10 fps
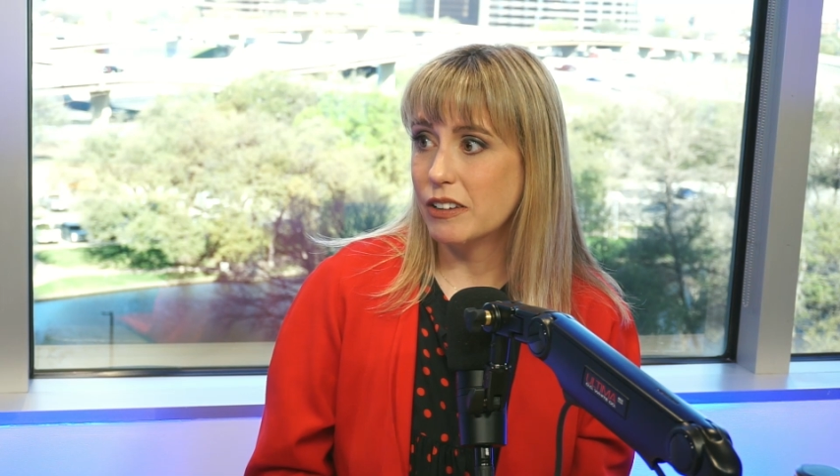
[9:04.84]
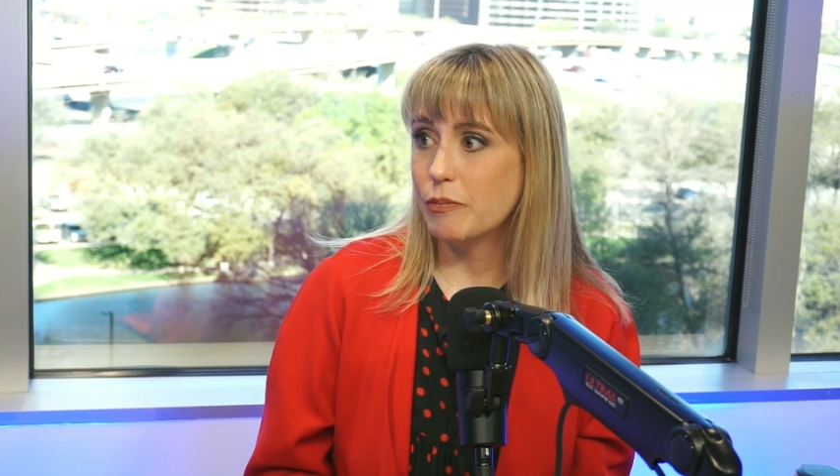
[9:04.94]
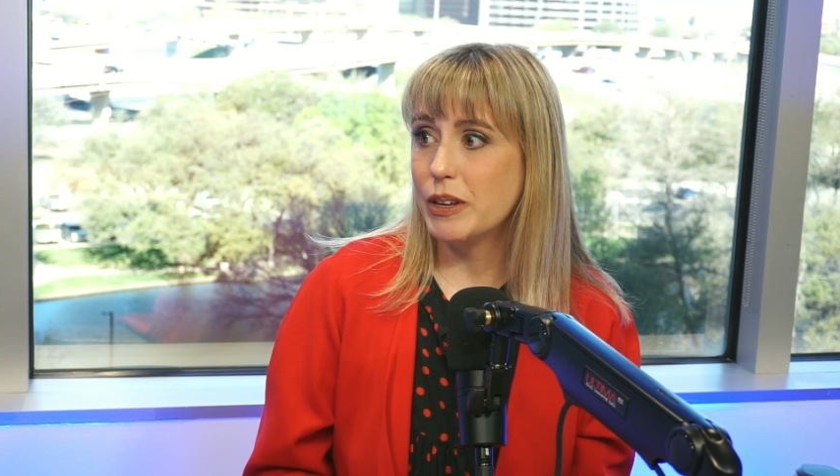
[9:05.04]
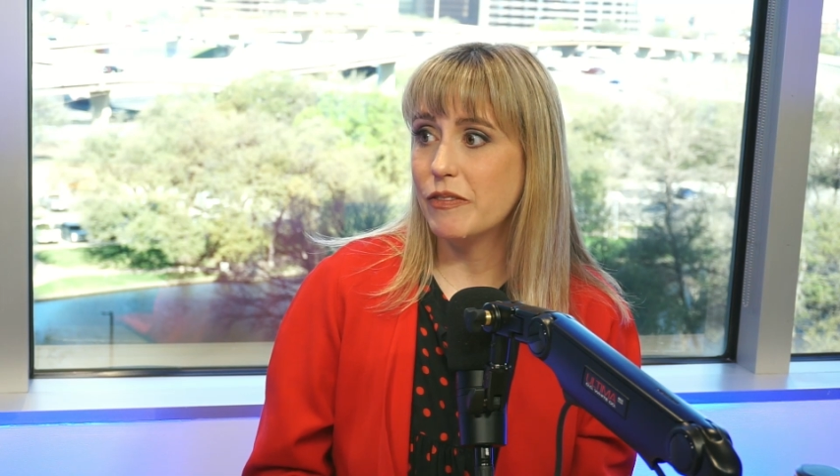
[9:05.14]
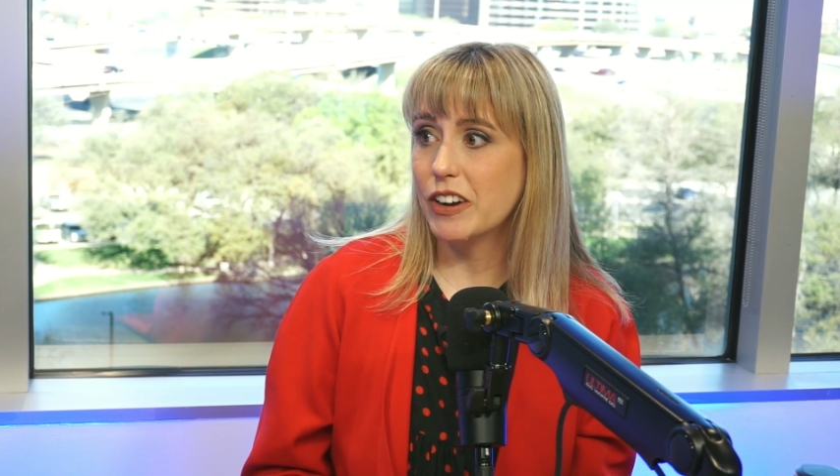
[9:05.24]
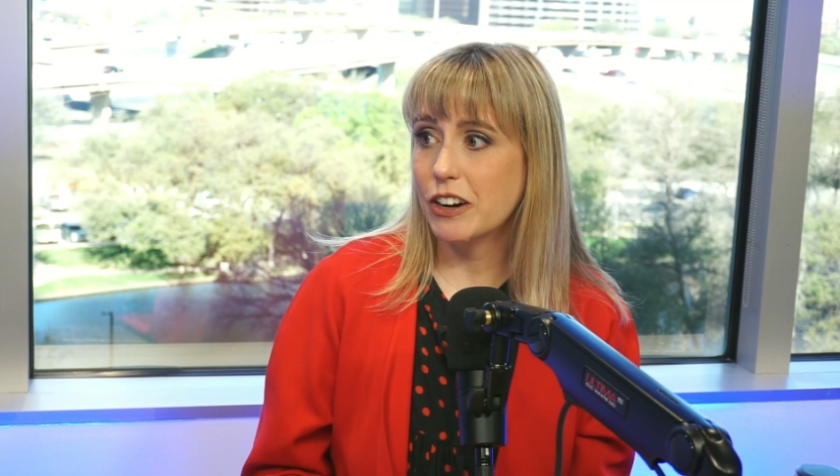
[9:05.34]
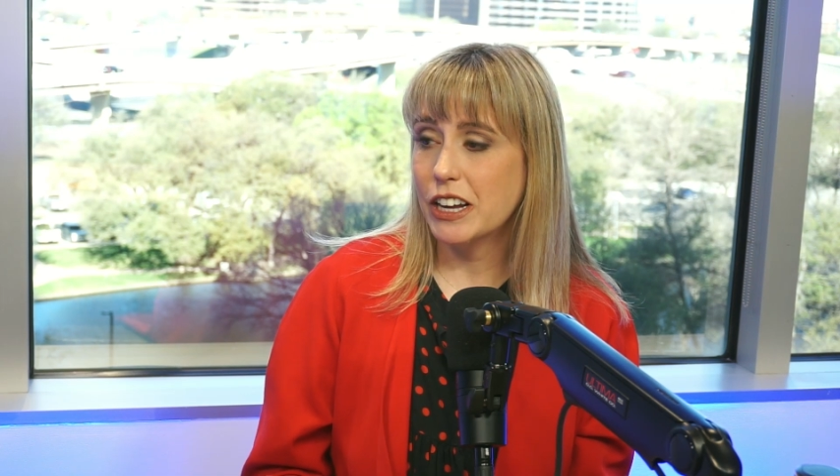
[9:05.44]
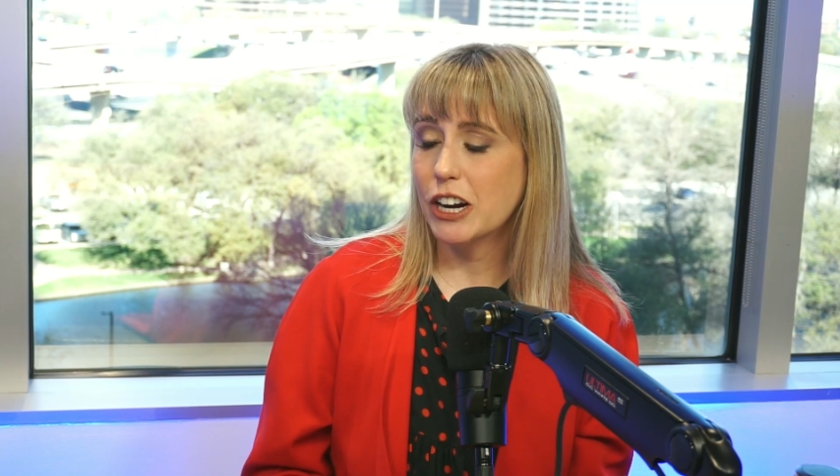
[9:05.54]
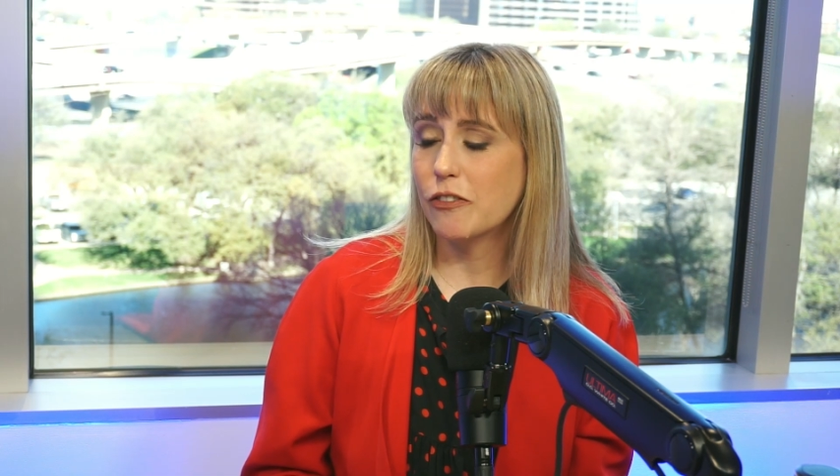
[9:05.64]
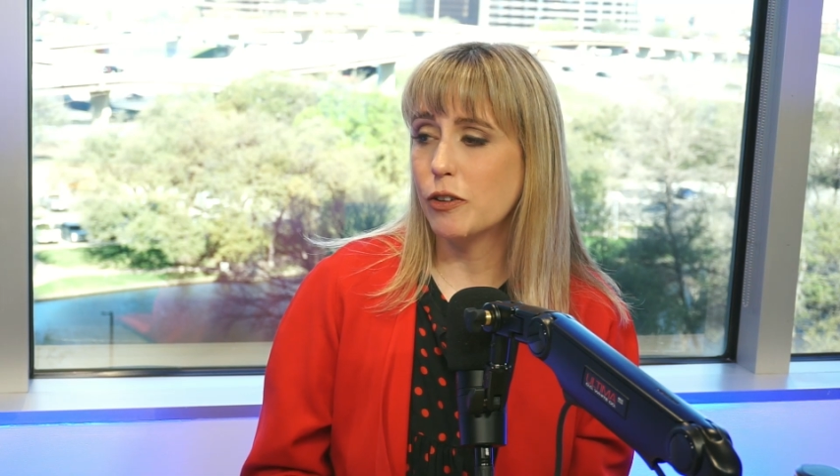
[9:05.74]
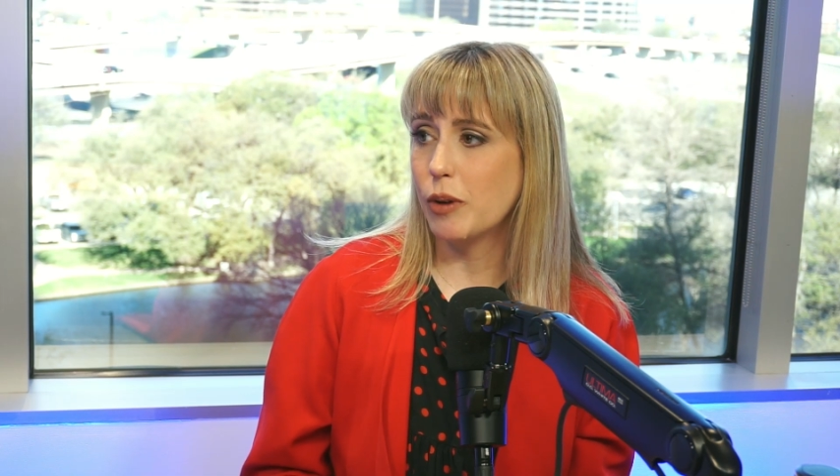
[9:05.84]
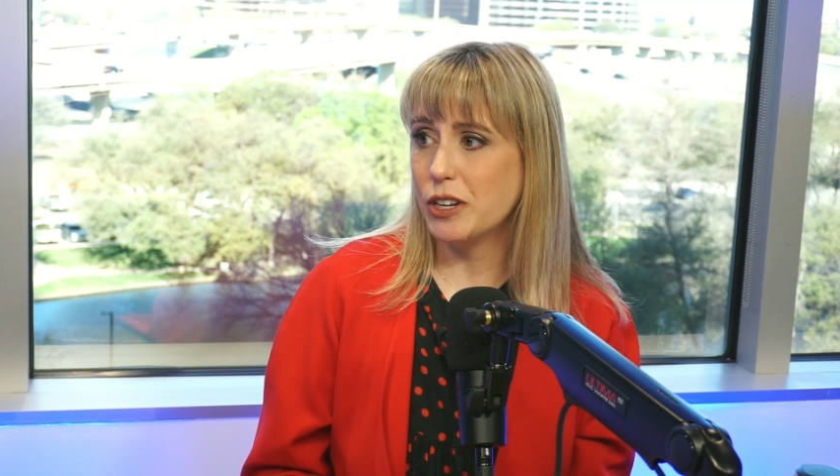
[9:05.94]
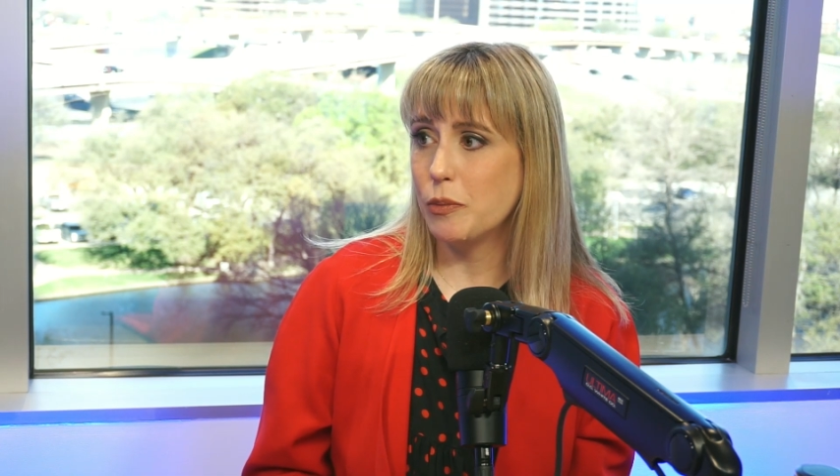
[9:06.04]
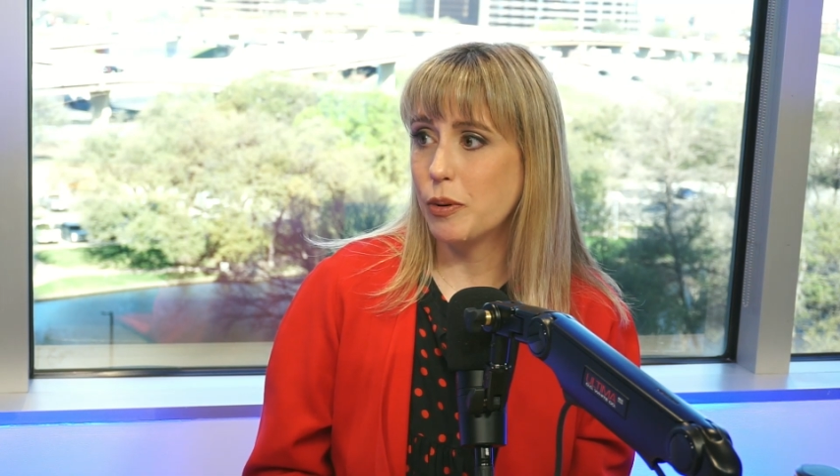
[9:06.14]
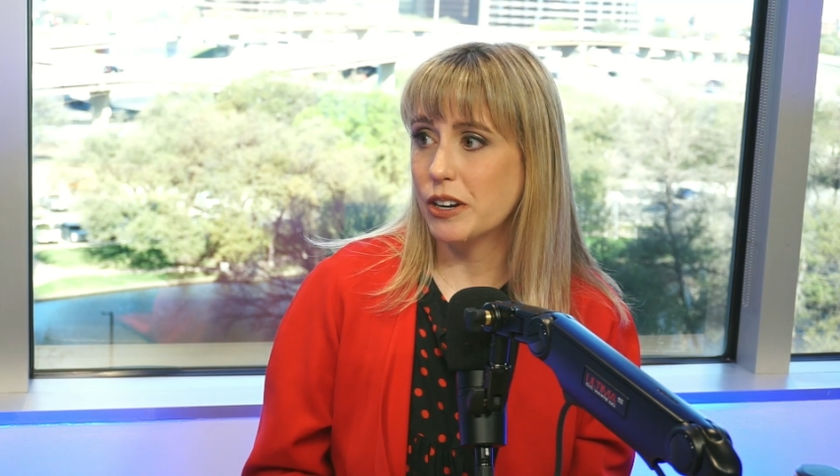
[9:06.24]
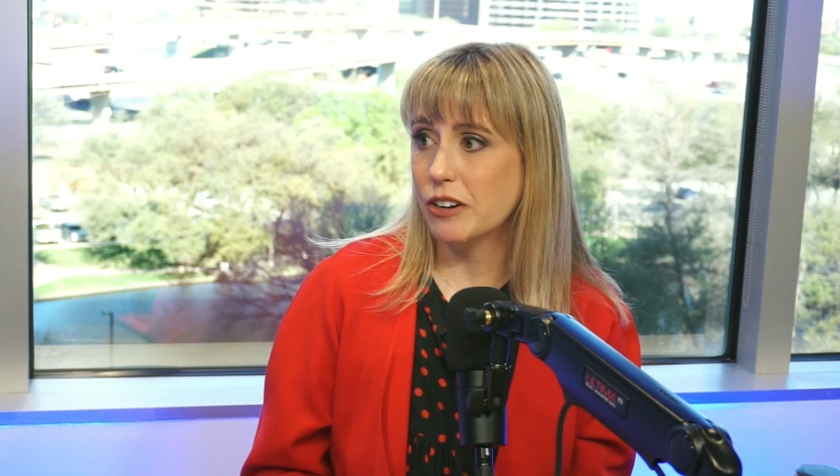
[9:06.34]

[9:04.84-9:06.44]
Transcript: Be very careful what you put